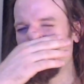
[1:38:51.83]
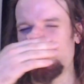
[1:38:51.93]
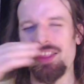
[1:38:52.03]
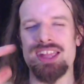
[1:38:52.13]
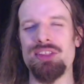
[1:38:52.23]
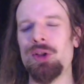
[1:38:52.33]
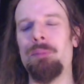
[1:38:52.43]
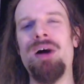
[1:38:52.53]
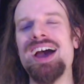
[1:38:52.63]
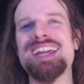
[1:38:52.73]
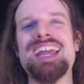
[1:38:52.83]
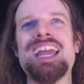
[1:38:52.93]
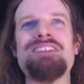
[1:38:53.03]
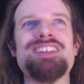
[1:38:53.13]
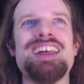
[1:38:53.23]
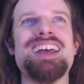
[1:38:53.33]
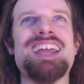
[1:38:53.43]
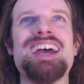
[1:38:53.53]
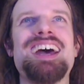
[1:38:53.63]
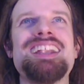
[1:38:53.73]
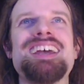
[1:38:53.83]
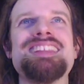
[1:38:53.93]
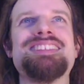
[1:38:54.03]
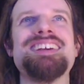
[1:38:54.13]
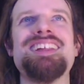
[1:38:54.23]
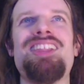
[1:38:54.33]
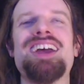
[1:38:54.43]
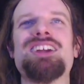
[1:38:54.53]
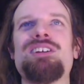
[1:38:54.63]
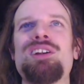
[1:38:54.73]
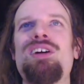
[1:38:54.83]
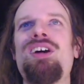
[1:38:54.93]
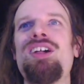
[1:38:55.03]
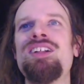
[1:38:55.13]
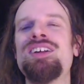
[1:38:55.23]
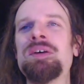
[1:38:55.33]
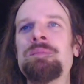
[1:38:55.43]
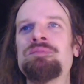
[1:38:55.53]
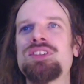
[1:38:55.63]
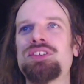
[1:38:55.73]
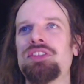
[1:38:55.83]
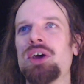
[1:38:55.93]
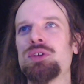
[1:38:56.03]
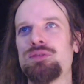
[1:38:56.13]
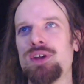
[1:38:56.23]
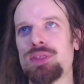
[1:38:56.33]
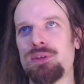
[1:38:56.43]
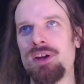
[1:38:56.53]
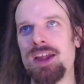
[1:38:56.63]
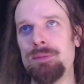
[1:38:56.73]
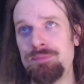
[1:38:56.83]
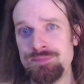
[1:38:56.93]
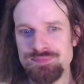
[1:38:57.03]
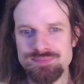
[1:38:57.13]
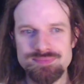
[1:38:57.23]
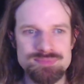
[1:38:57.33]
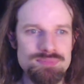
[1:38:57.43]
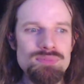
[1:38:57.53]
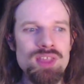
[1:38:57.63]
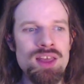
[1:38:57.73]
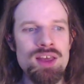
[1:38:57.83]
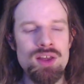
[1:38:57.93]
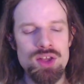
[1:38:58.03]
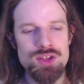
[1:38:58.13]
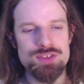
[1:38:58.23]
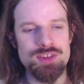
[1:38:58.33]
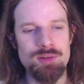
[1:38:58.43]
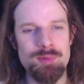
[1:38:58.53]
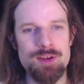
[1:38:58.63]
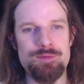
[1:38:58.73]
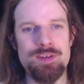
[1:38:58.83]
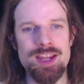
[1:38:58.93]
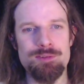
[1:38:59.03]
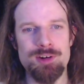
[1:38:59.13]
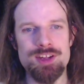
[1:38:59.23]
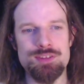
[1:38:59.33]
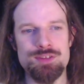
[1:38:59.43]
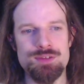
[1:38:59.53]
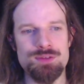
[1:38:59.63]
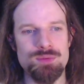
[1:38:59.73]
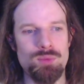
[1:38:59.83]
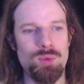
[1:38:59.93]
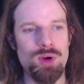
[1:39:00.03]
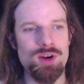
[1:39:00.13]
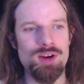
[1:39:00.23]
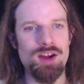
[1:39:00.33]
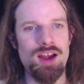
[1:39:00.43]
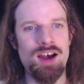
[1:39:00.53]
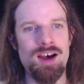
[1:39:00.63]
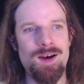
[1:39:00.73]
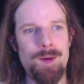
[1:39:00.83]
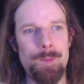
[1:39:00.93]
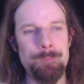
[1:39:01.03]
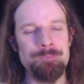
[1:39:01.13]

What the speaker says: like little mind games. I didn't like her at all. So that was 5th grade. Some of my favorites were